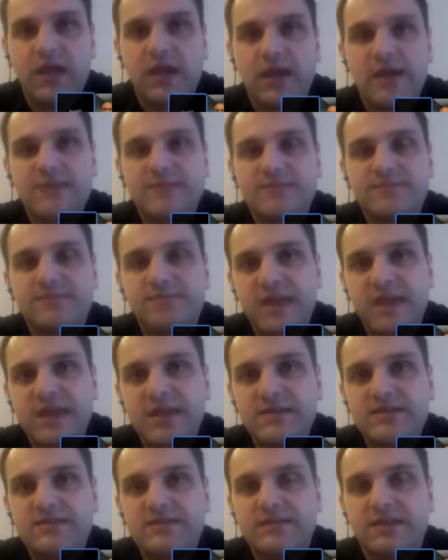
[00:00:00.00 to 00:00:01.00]
It's
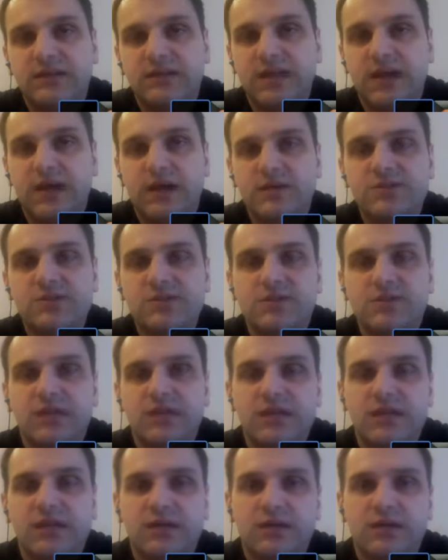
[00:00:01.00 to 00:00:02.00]
based
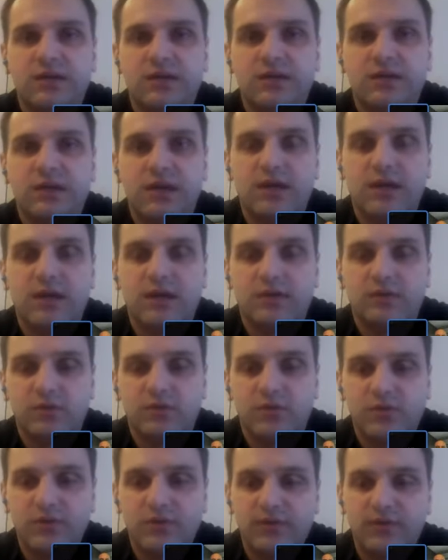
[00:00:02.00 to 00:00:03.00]
largely on
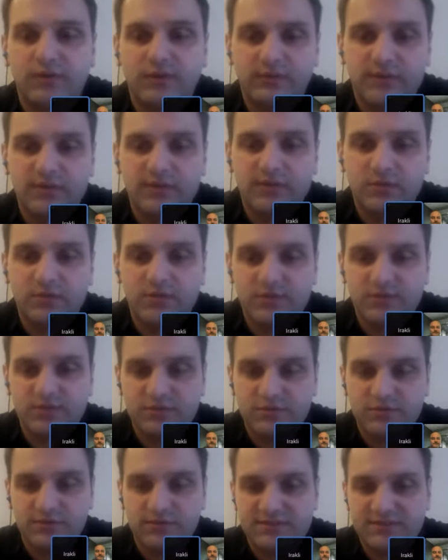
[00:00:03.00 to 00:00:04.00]
Roy Fielding's
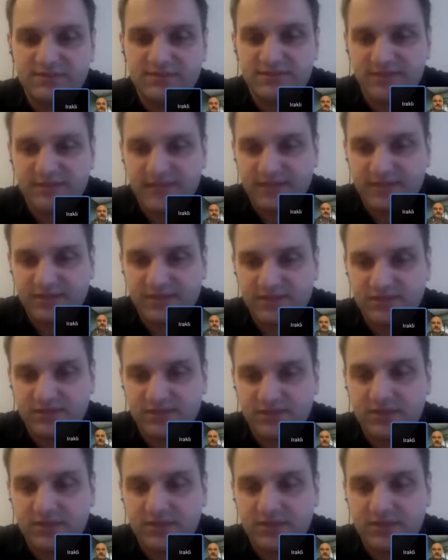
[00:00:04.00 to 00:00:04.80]
original dissertation